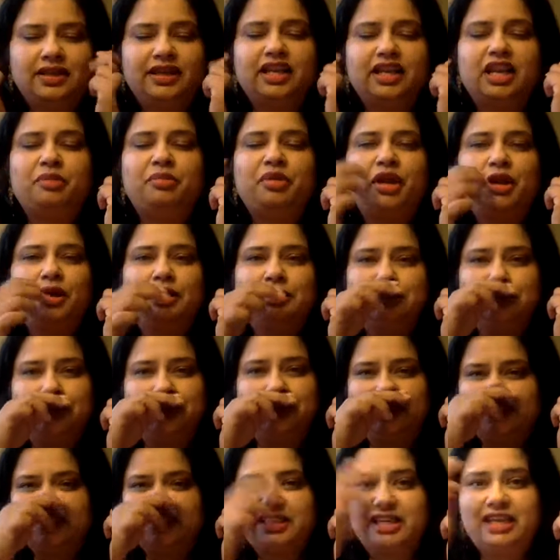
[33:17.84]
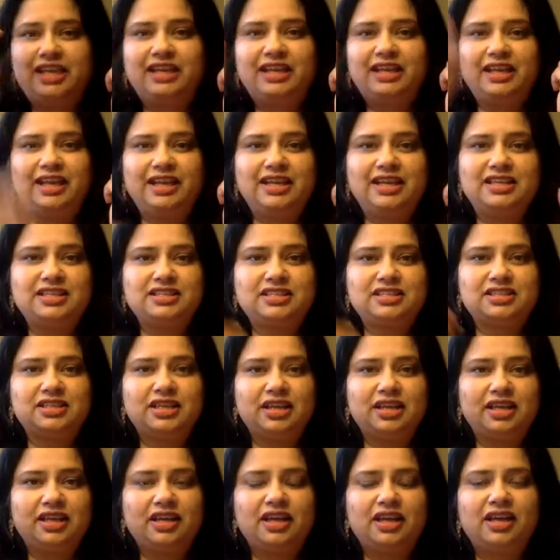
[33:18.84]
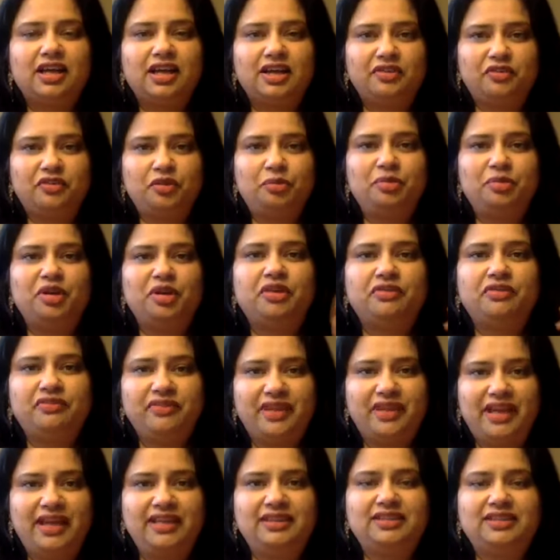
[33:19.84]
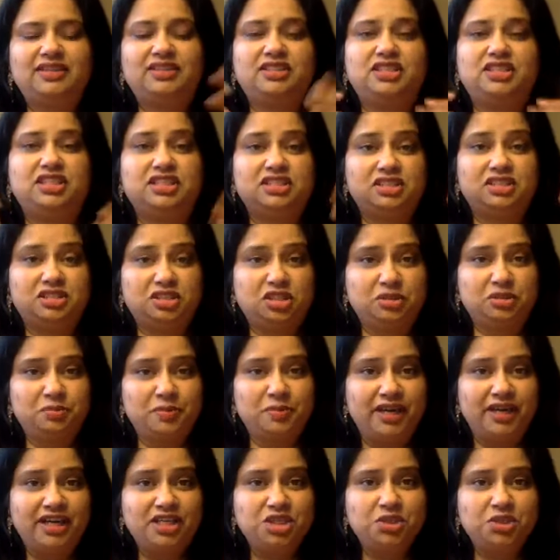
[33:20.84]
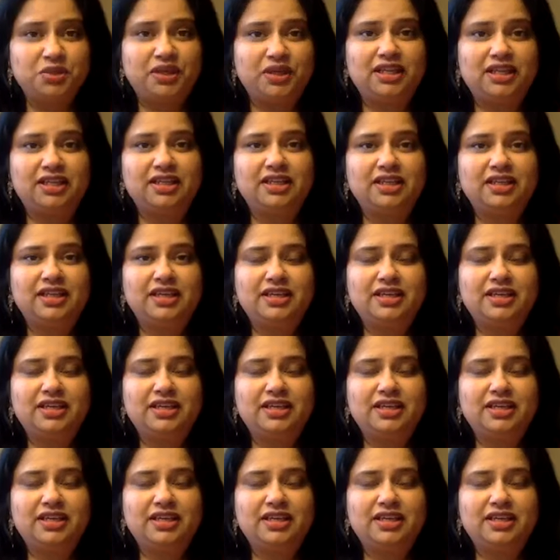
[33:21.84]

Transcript: Now, because Christine is a woman of faith, she's spiritual,